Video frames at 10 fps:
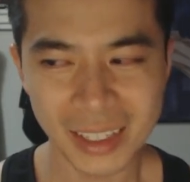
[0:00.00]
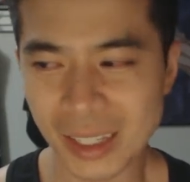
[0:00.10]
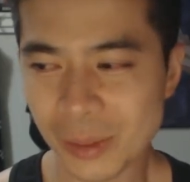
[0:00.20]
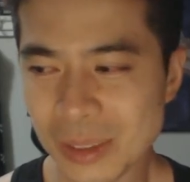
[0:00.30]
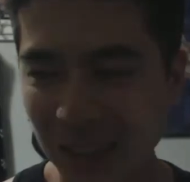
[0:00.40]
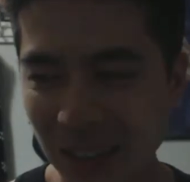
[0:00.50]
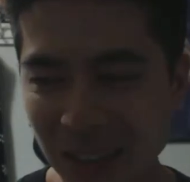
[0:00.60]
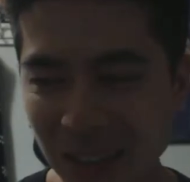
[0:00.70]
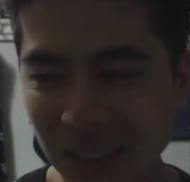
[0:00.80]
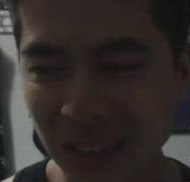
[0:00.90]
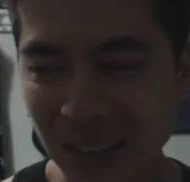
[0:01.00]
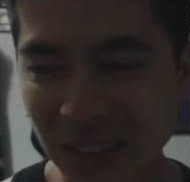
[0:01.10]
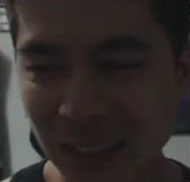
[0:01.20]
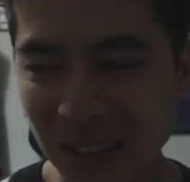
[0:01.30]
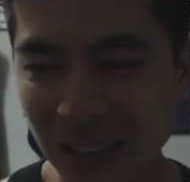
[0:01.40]
it was such a
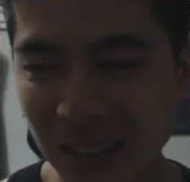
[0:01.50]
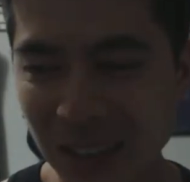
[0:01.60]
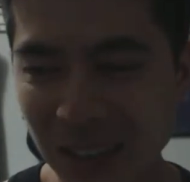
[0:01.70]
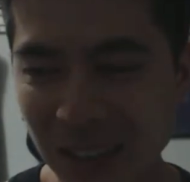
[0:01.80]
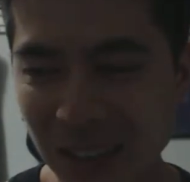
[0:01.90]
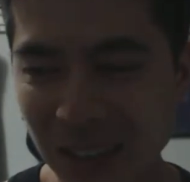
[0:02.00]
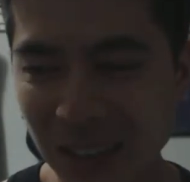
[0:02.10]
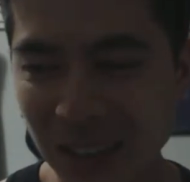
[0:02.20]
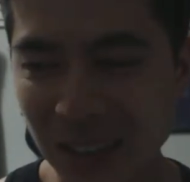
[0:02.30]
fun day, like,